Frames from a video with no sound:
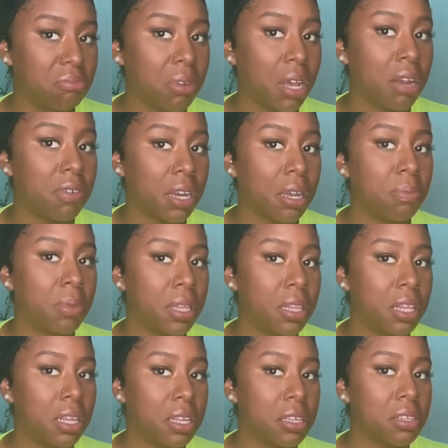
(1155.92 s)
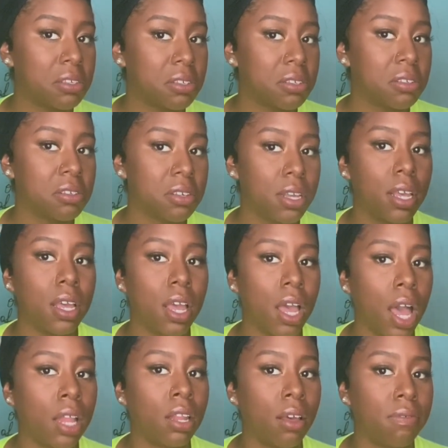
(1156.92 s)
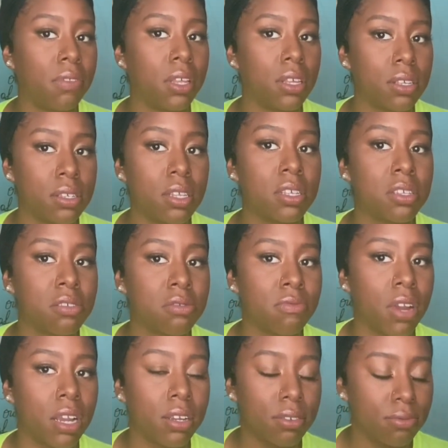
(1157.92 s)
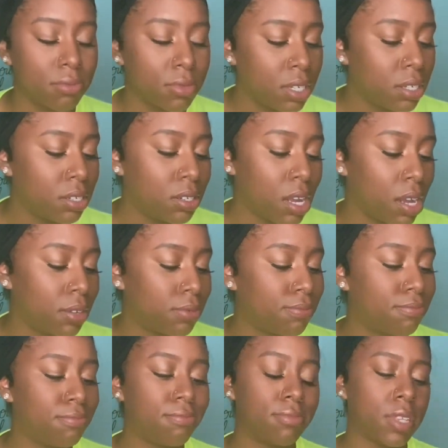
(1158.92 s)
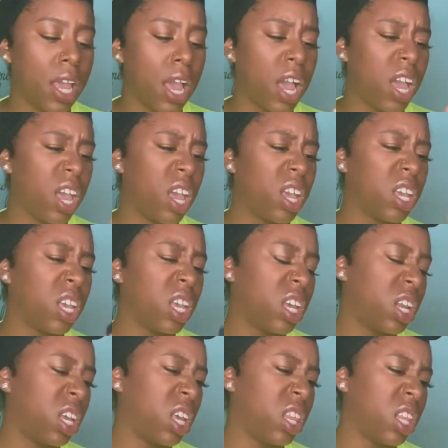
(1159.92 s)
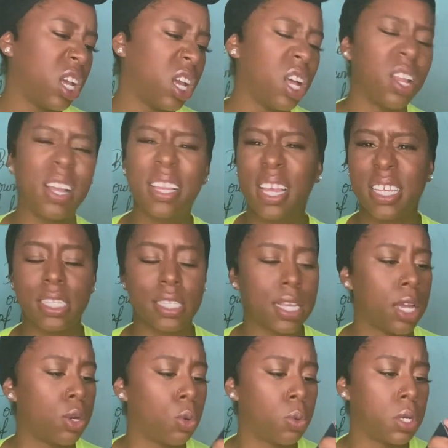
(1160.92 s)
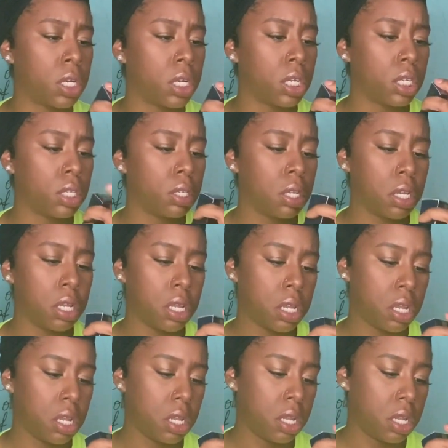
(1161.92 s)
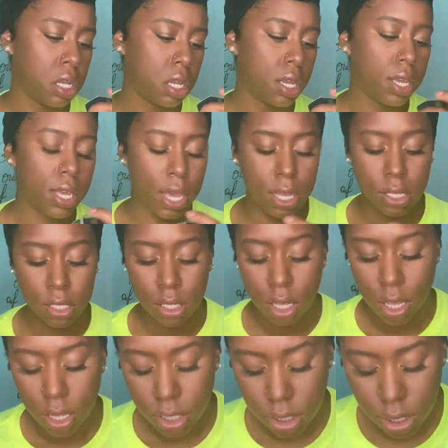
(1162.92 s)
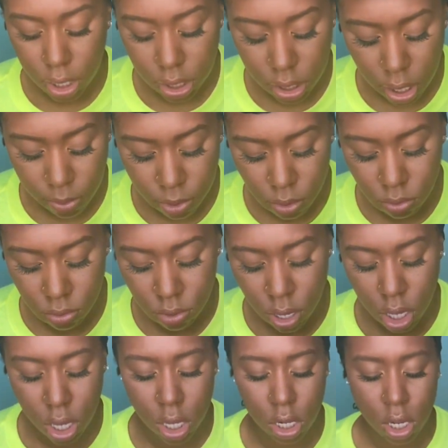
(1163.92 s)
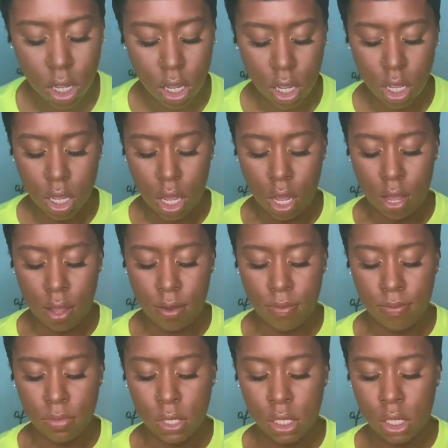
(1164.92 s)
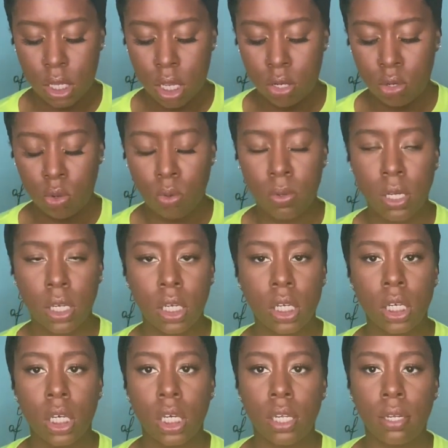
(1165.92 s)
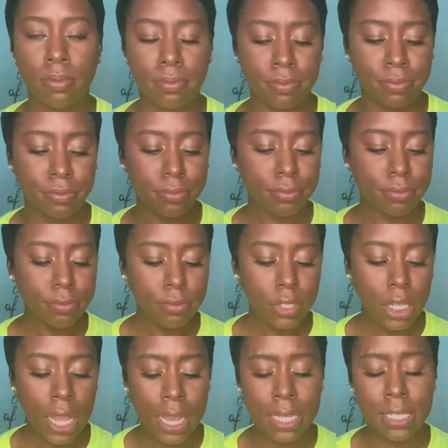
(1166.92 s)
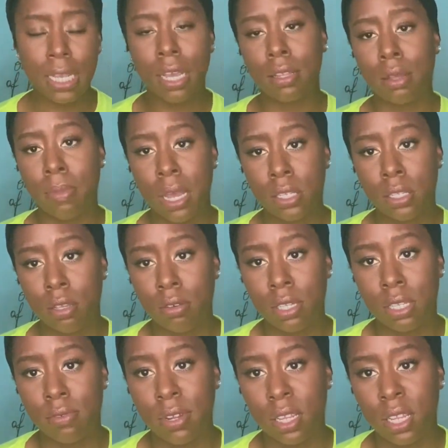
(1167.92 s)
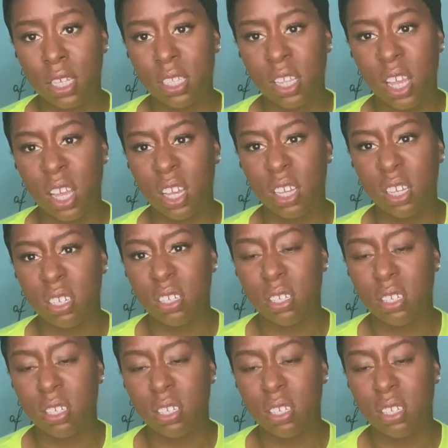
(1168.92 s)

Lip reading: I recommend this. I love this. This is great. I get it in the color, I think it's Sandalwood. Yes, 6W1 Sandalwood. I'm gonna take out the box so you can see what it looked like.